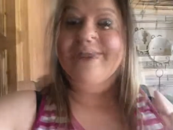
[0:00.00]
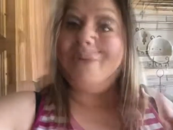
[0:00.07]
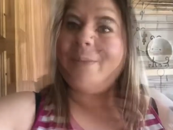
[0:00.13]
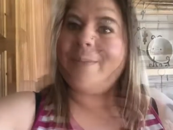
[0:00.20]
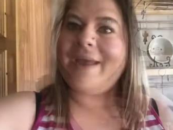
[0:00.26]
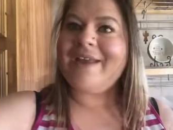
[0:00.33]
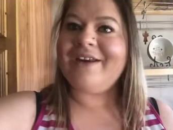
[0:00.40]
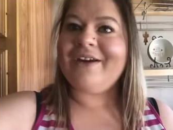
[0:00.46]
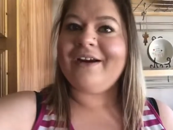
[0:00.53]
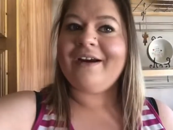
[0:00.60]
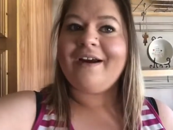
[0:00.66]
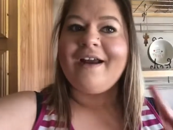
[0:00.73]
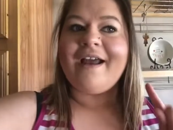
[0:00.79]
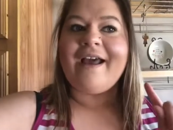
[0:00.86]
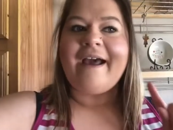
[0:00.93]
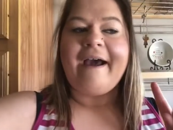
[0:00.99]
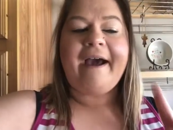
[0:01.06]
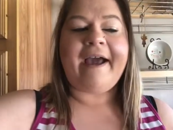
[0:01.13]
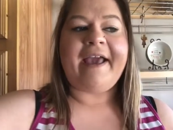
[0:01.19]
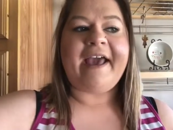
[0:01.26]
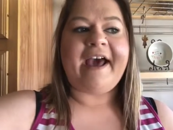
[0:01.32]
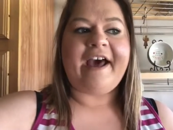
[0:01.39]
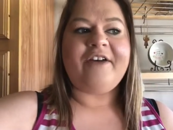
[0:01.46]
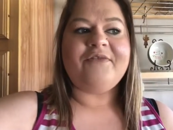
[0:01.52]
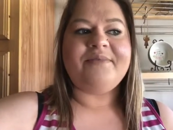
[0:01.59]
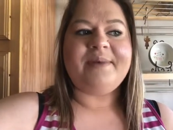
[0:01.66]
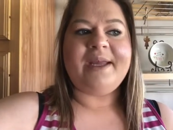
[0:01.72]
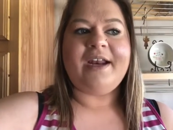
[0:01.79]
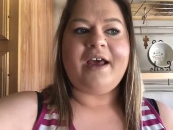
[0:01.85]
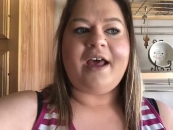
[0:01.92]
Reminder, I have
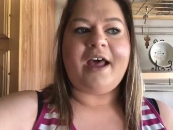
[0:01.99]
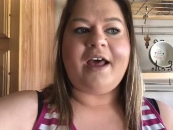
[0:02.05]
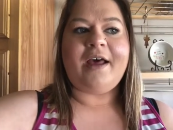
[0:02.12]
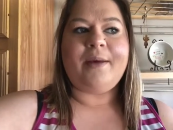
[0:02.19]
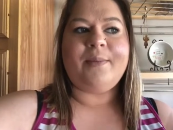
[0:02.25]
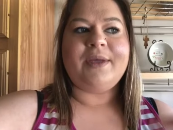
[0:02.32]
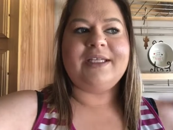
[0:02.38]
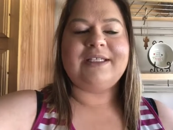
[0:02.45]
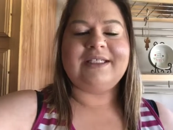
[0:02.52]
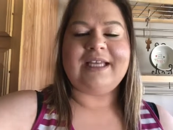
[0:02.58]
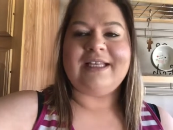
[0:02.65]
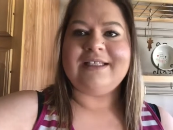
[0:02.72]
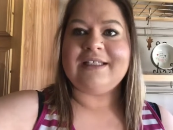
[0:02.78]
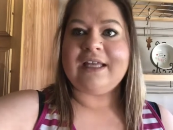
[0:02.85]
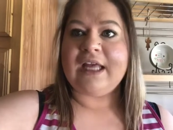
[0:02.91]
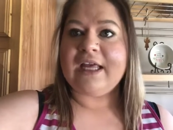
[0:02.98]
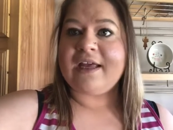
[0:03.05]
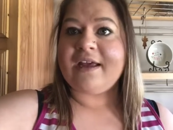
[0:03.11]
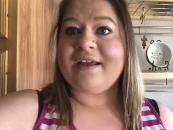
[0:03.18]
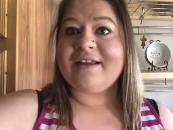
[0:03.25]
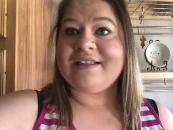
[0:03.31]
been up since like